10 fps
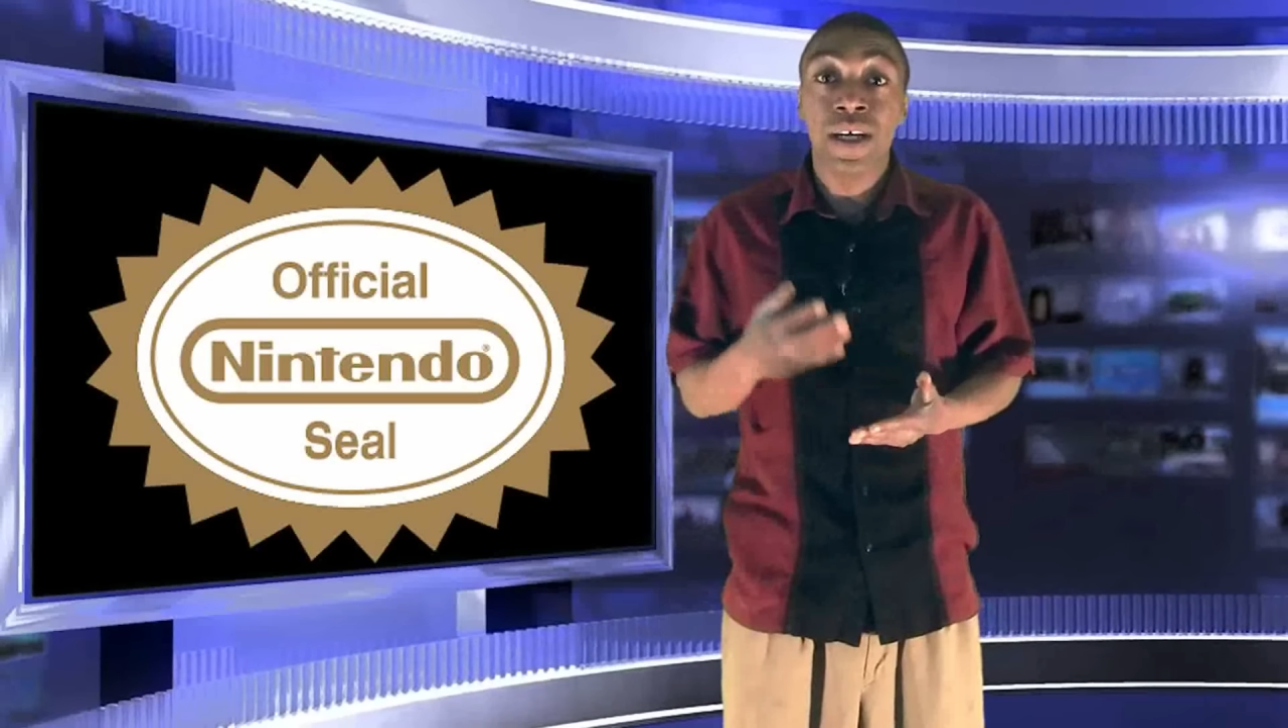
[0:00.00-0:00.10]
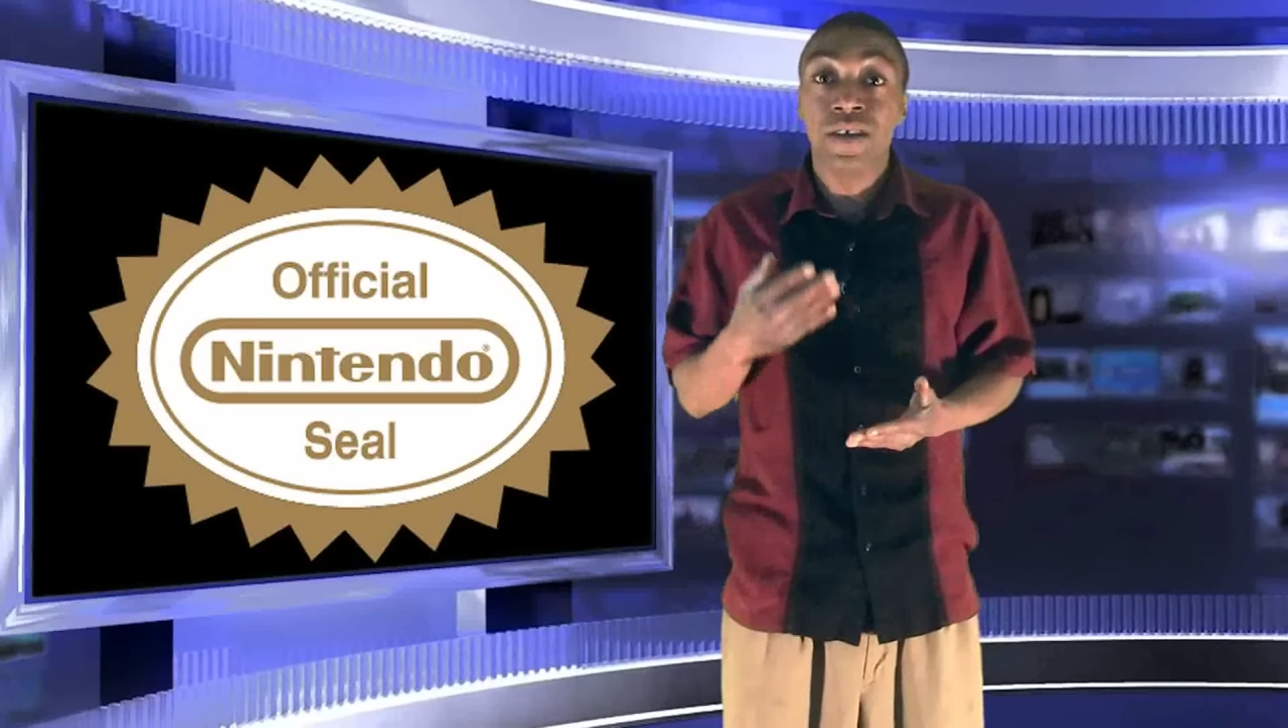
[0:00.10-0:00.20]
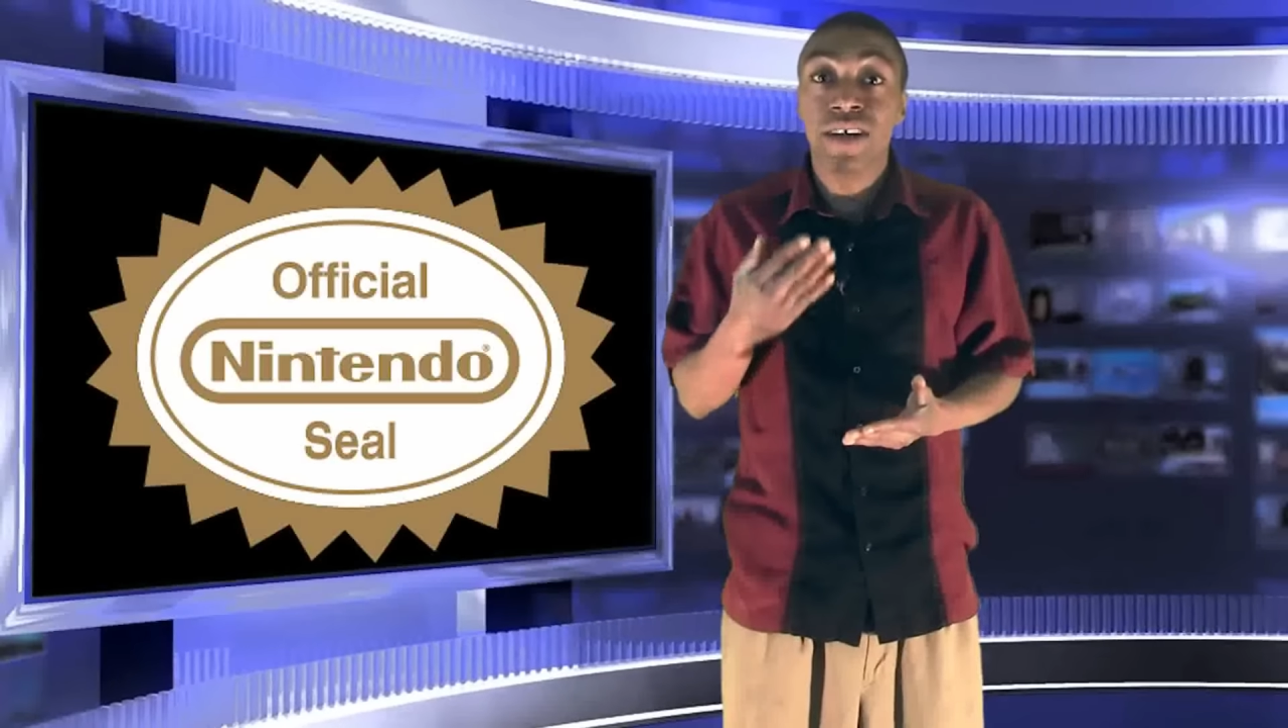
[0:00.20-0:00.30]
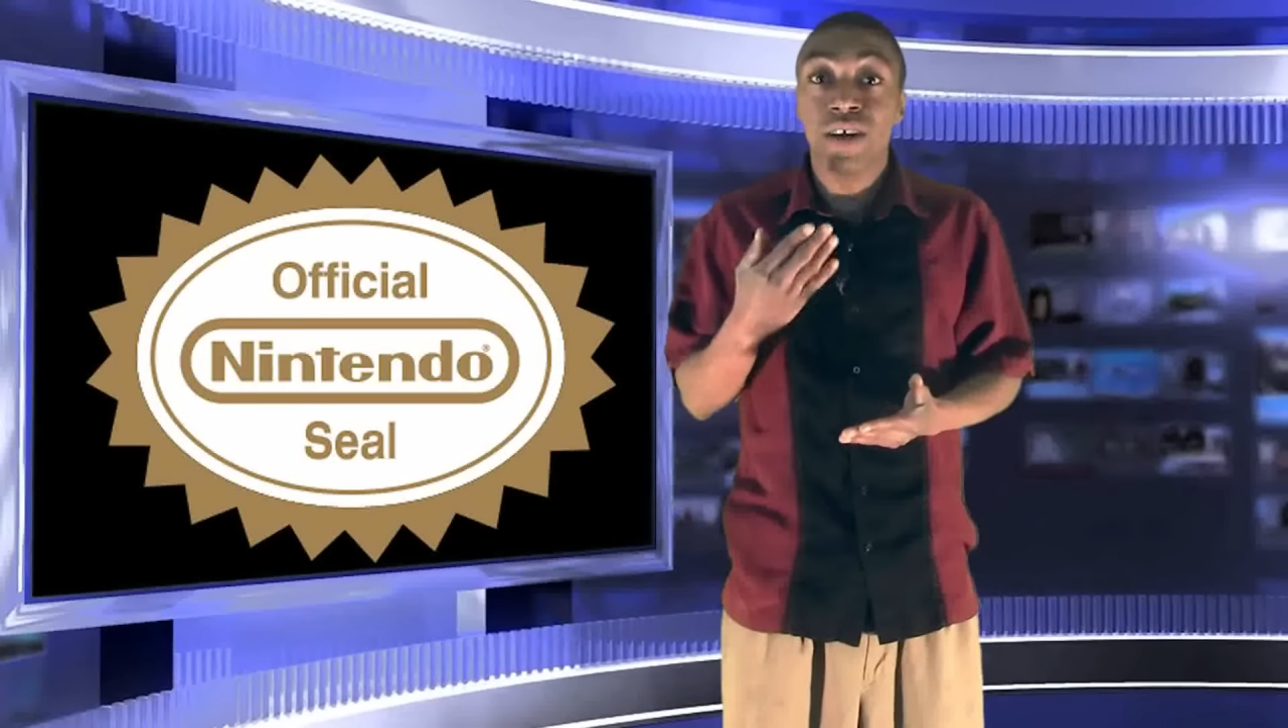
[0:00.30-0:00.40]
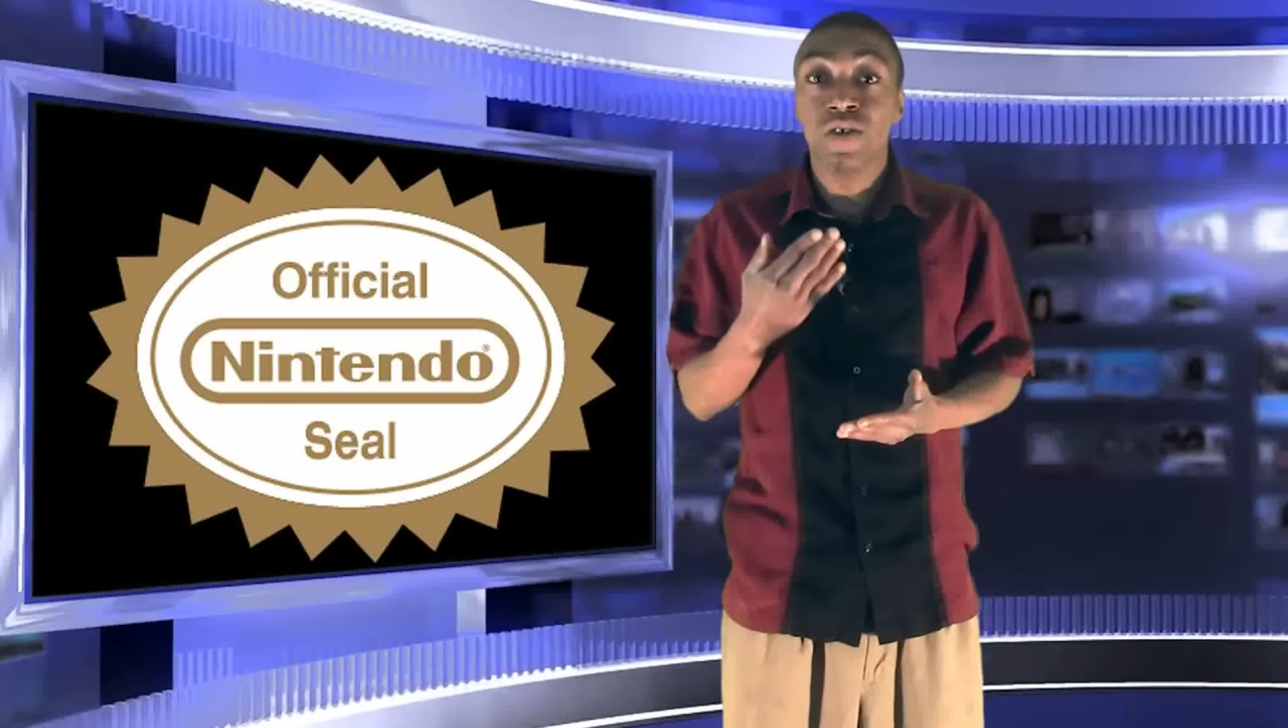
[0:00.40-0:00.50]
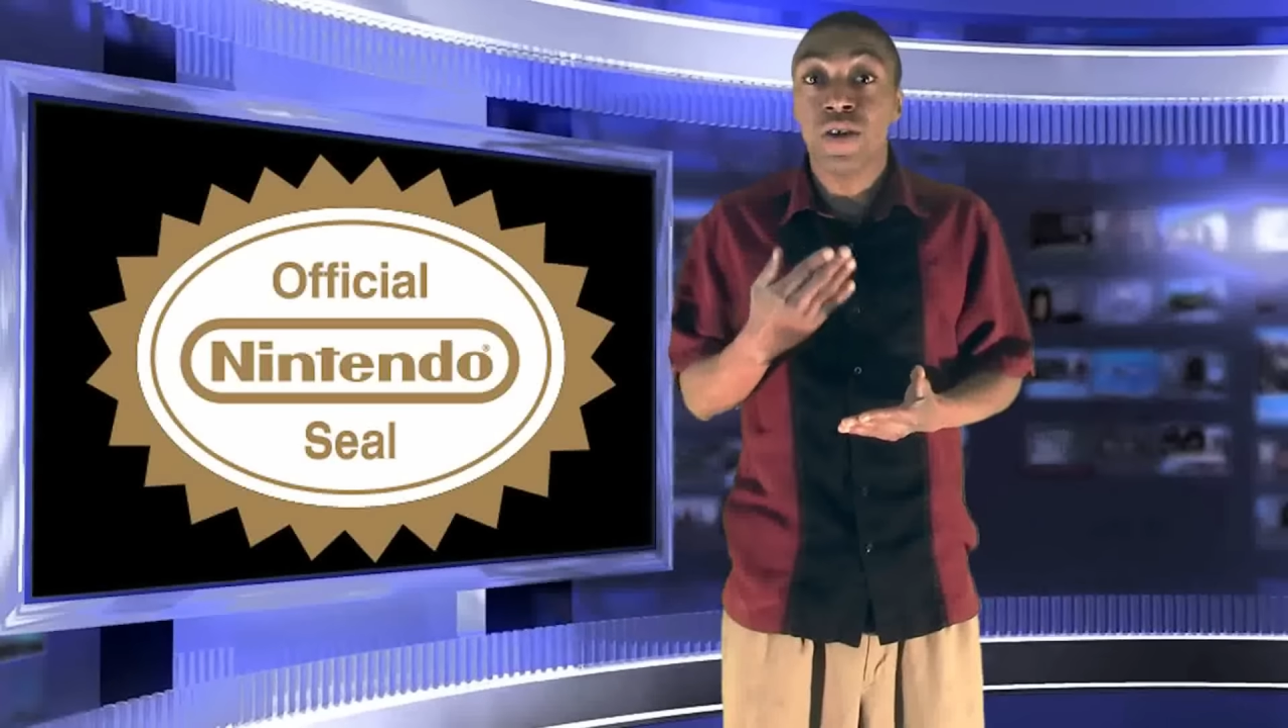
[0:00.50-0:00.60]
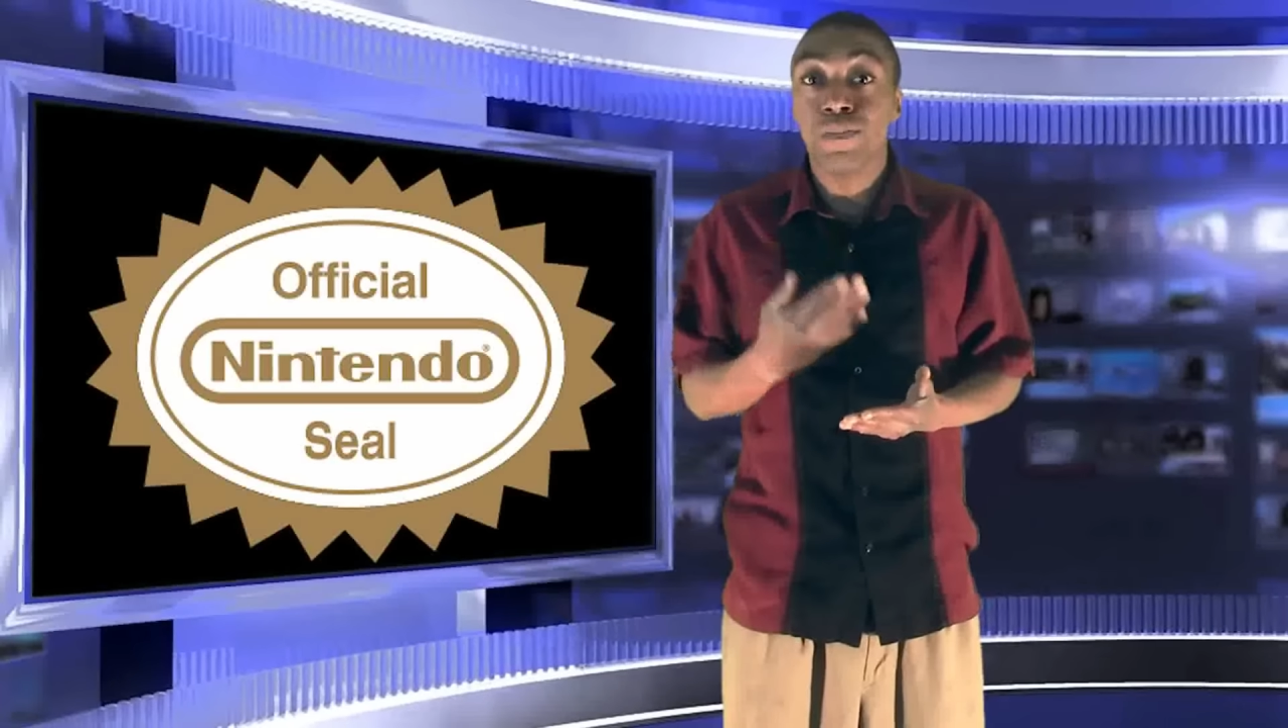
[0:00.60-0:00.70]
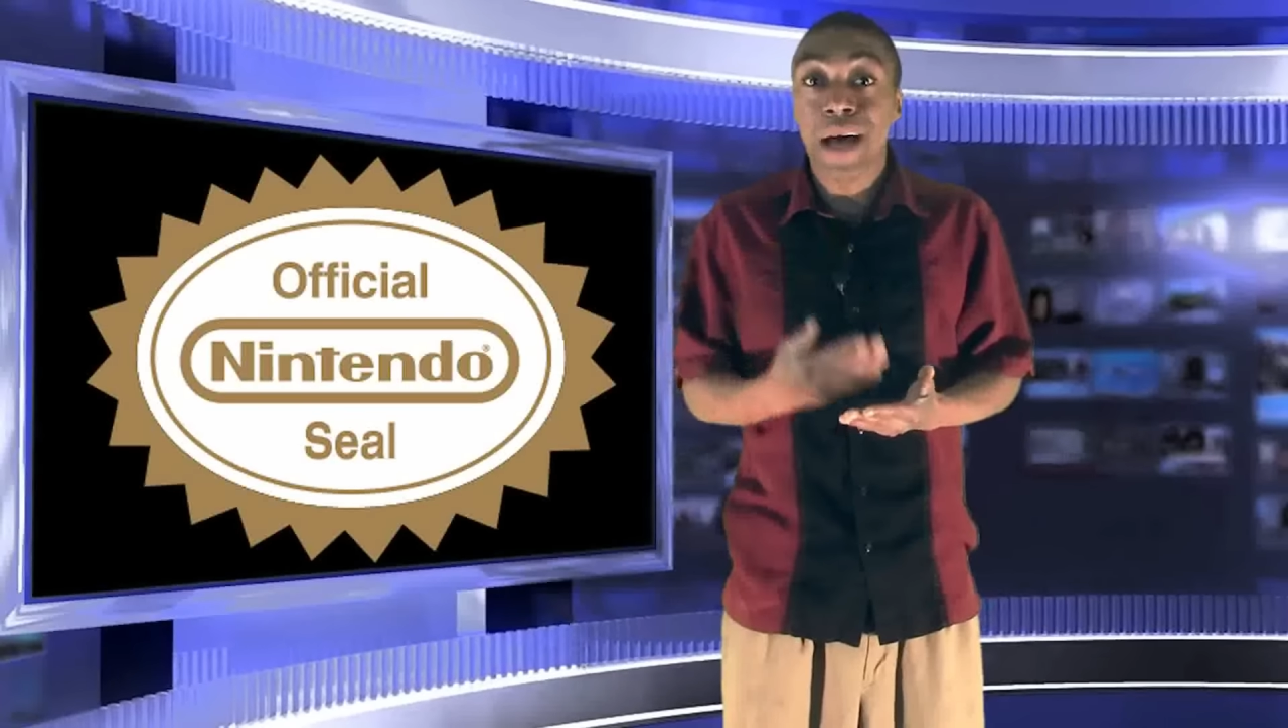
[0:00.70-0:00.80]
They're not going to go the